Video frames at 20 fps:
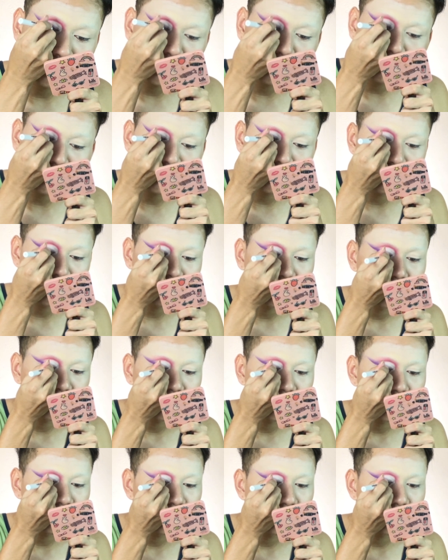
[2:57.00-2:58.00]
Now I'm
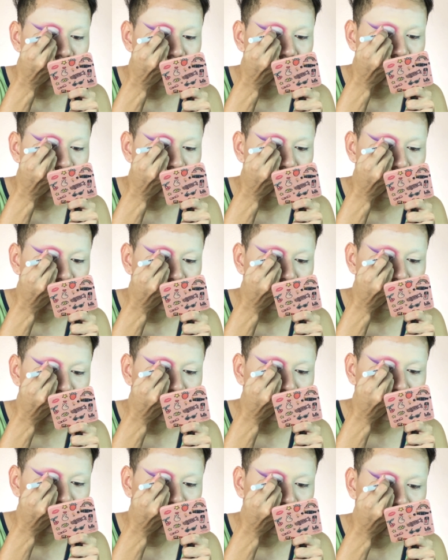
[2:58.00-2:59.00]
just putting
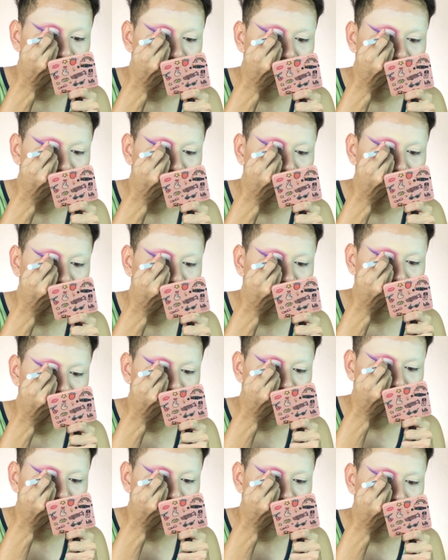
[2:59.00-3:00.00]
a
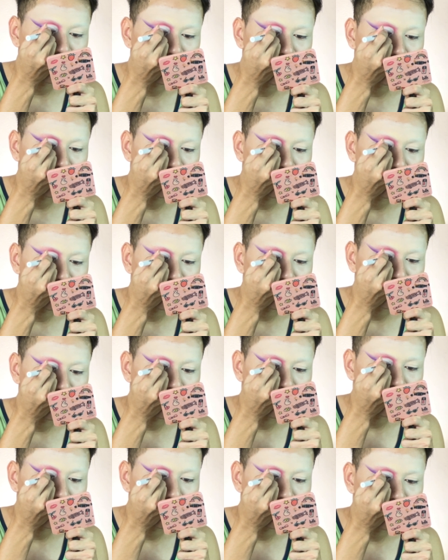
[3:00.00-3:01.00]
thinnest
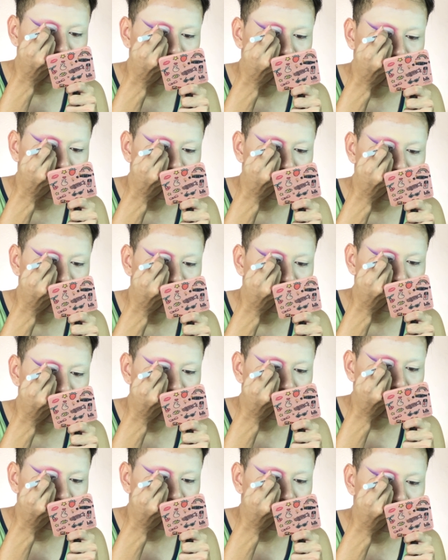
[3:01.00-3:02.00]
and
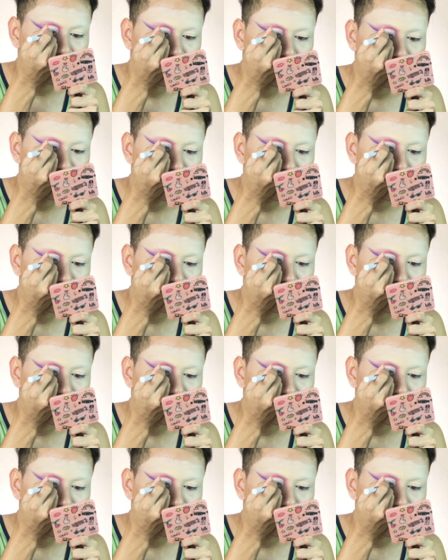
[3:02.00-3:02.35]
closest